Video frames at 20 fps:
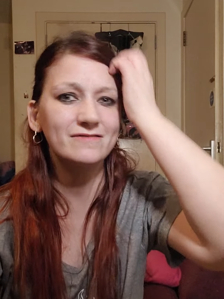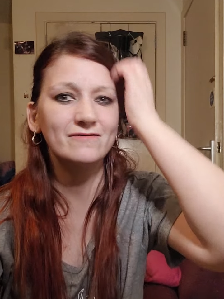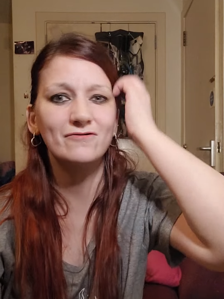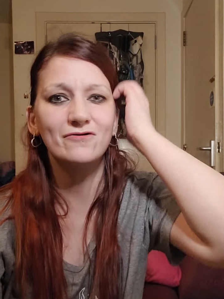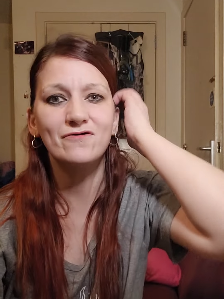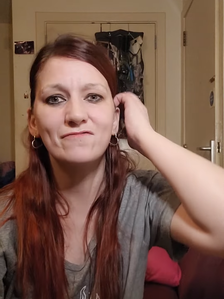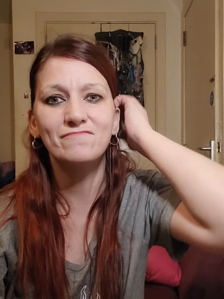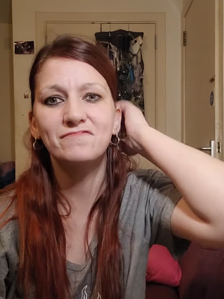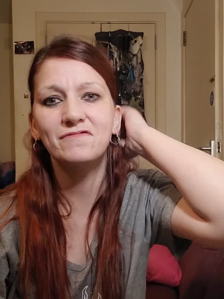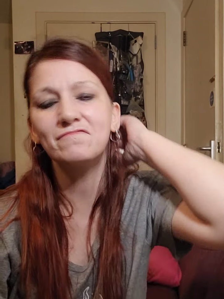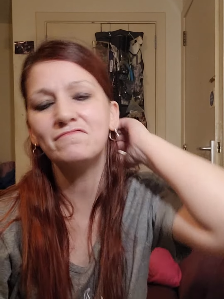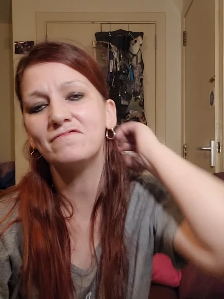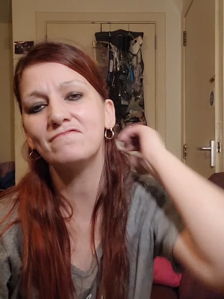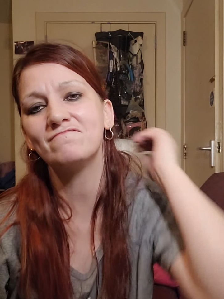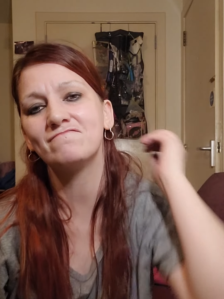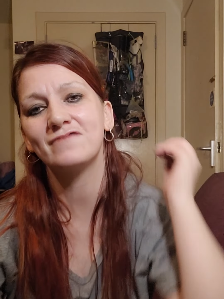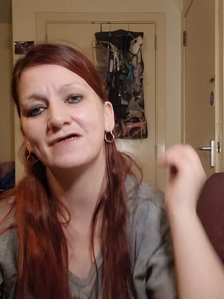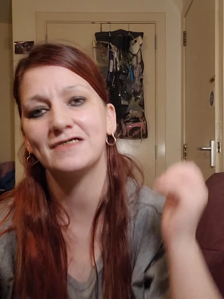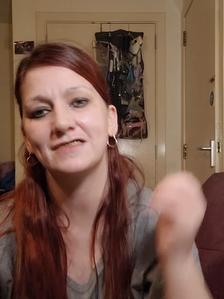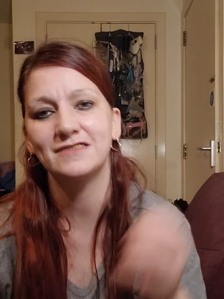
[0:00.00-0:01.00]
they all have
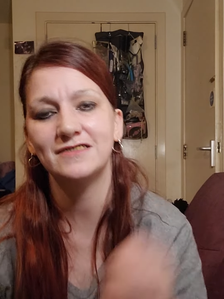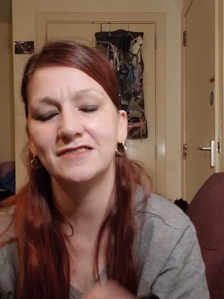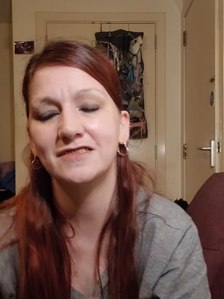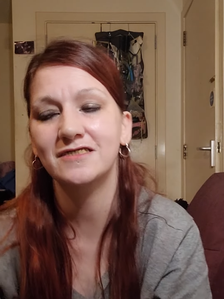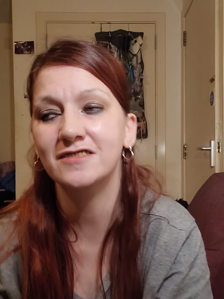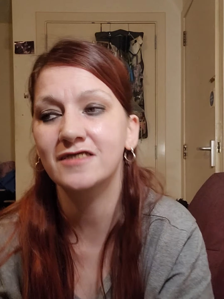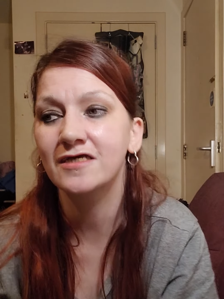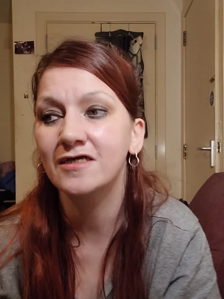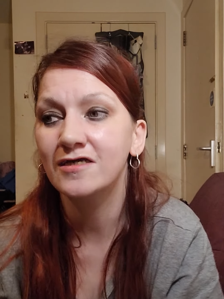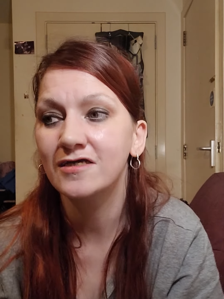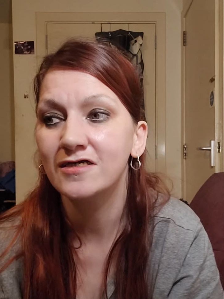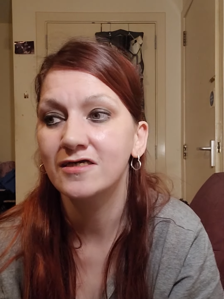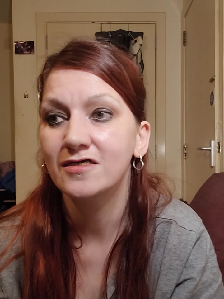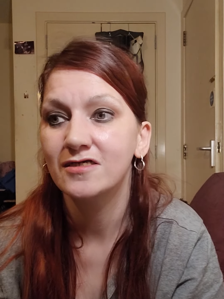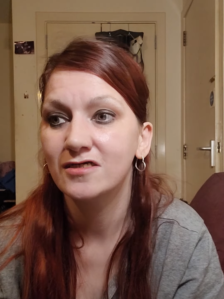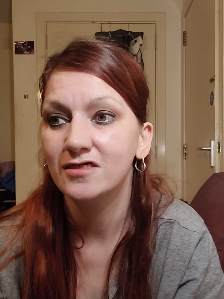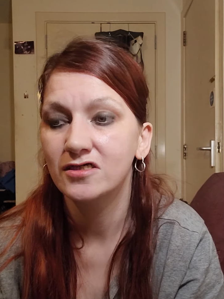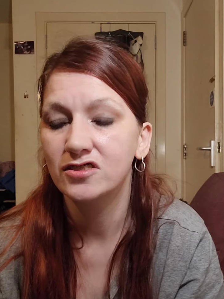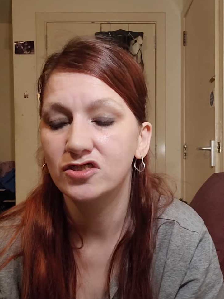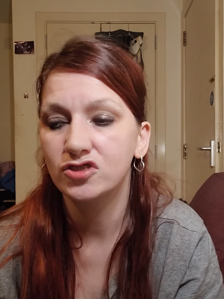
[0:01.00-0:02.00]
different vests.
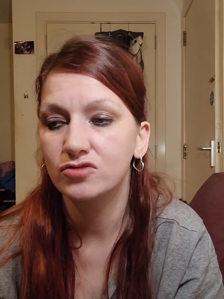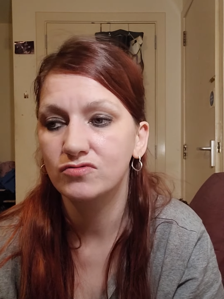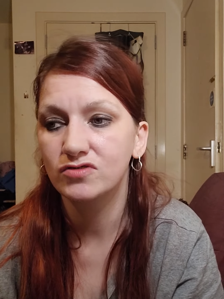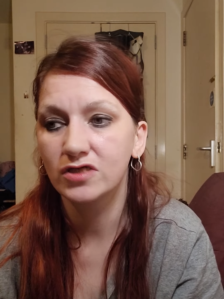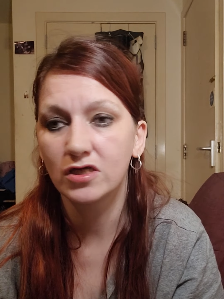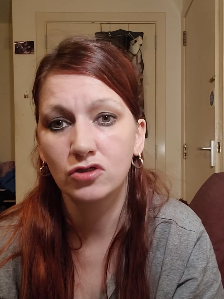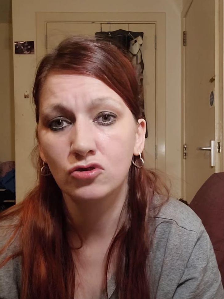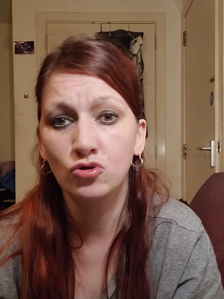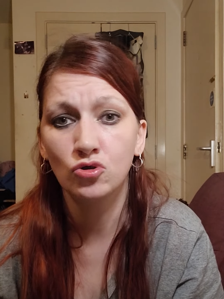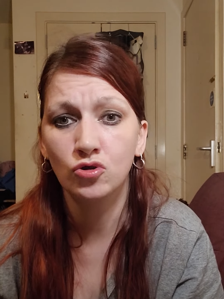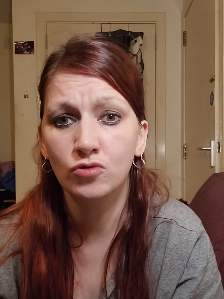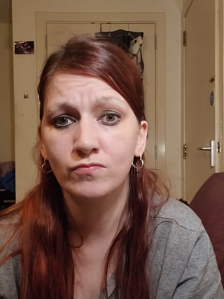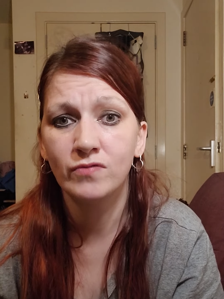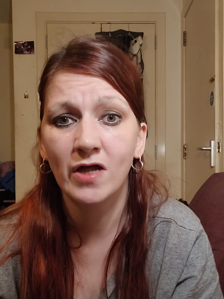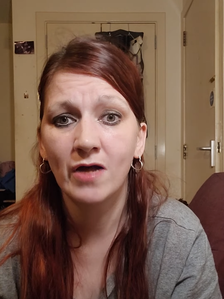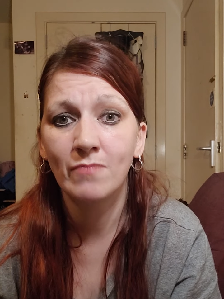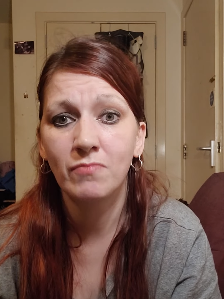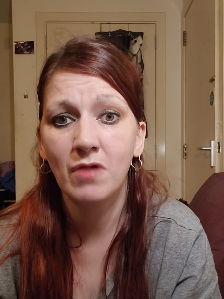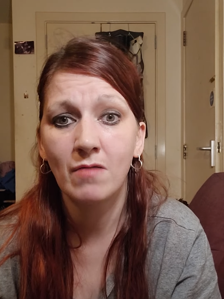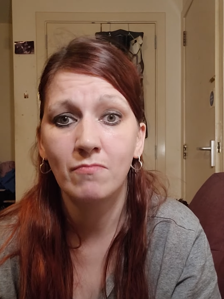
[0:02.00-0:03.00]
And she was like, no,
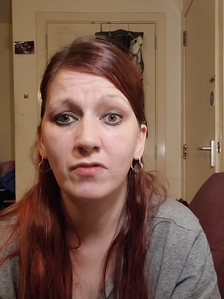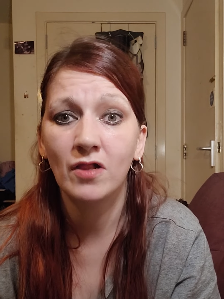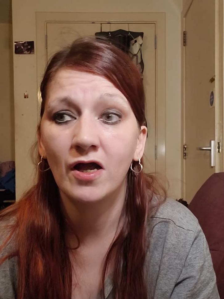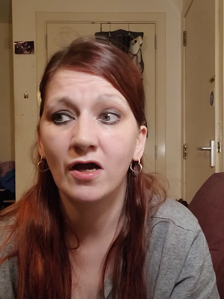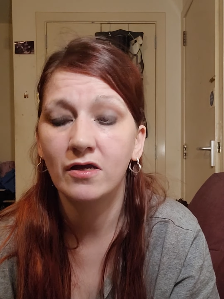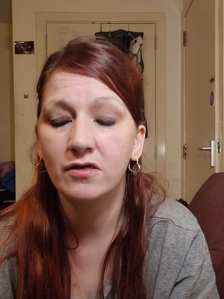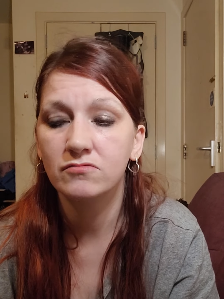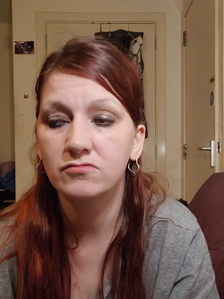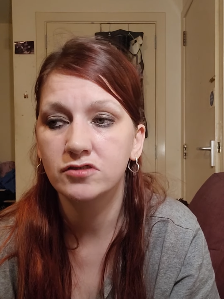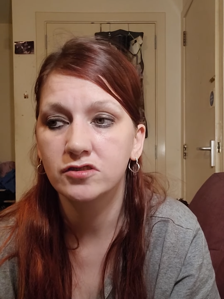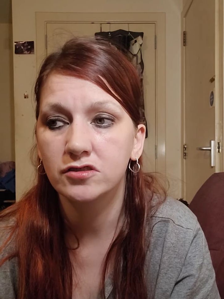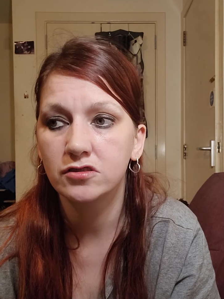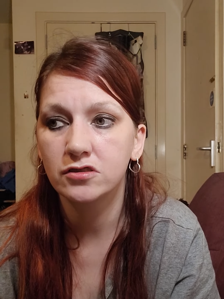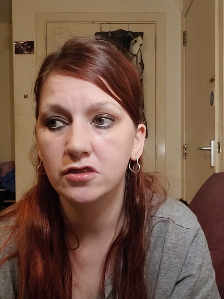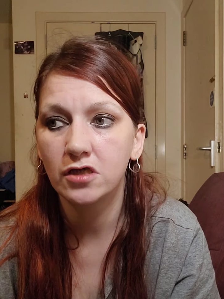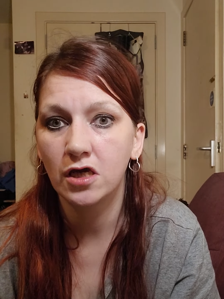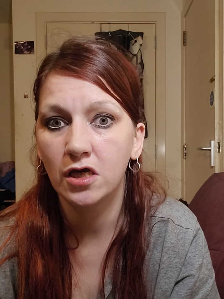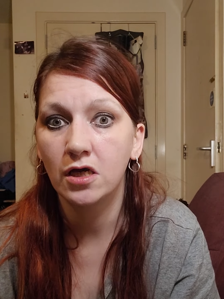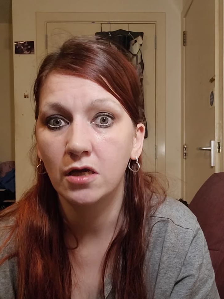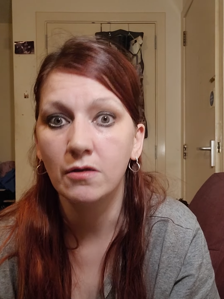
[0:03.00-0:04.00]
blah, blah, blah. And I was like,
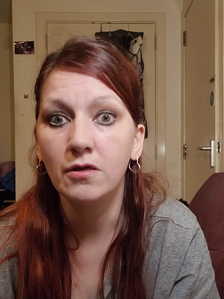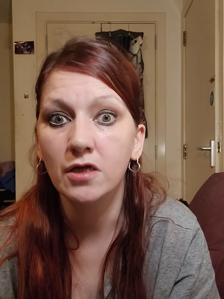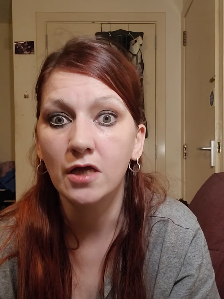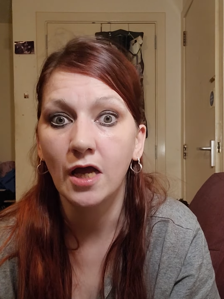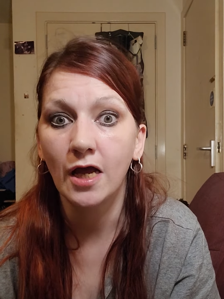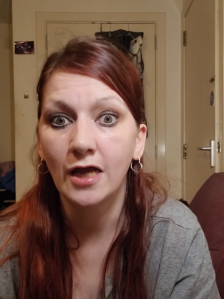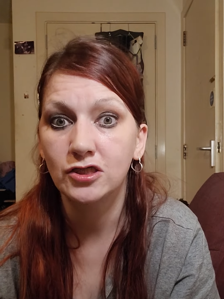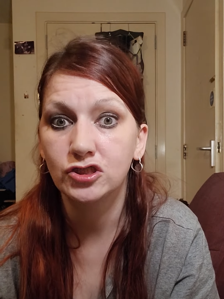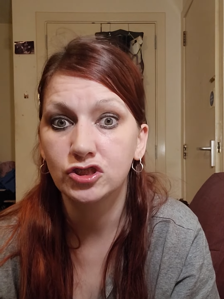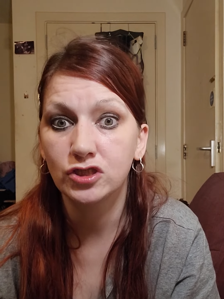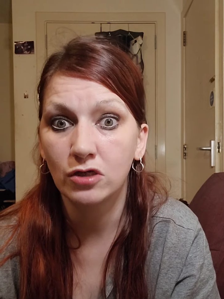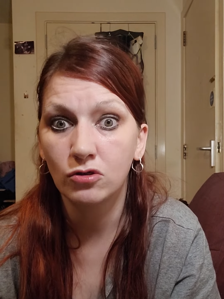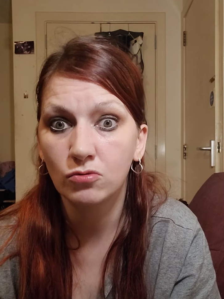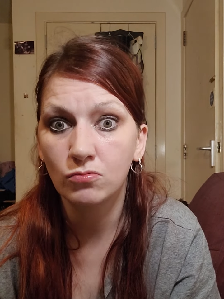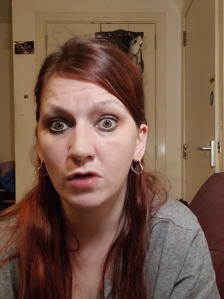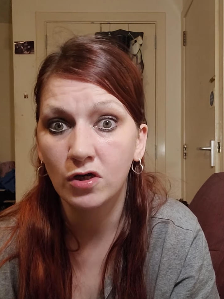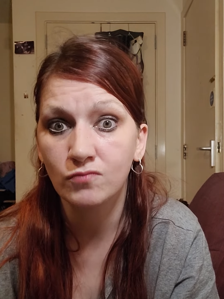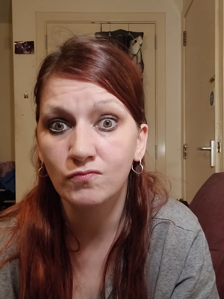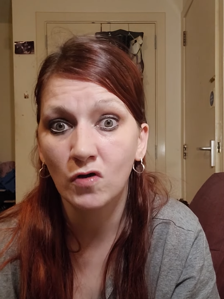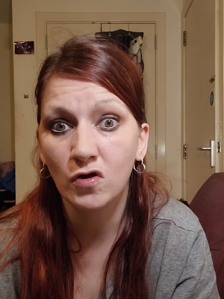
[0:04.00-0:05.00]
yeah, actually, I know
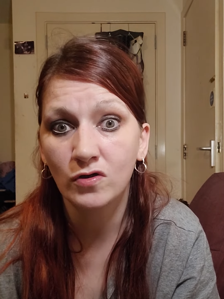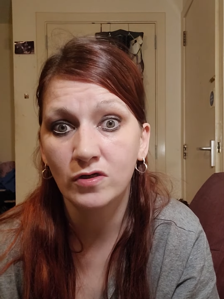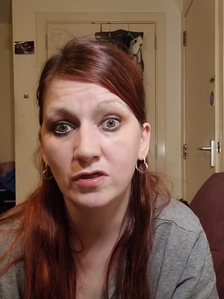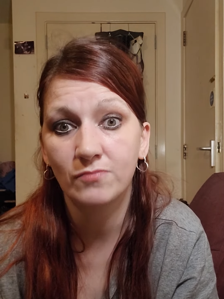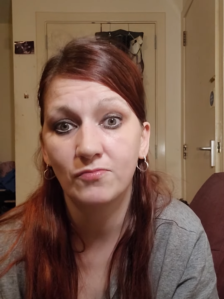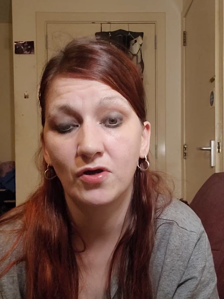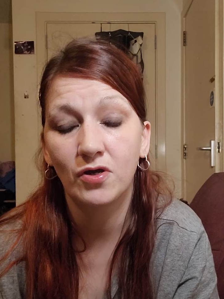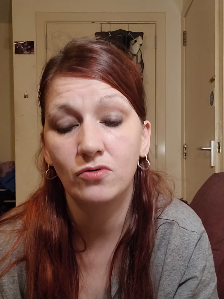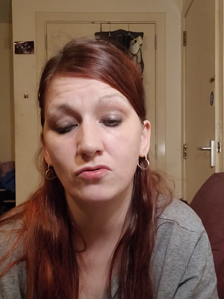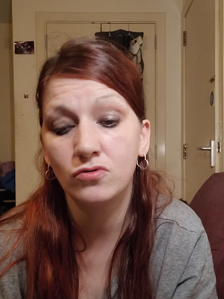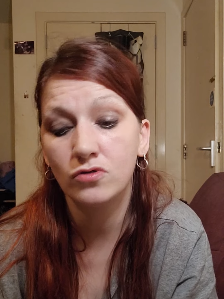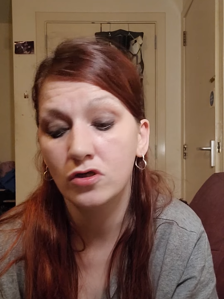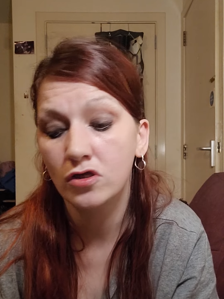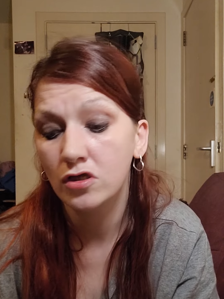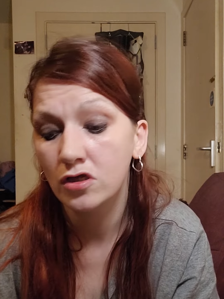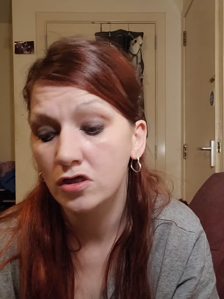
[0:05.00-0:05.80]
what I'm talking about.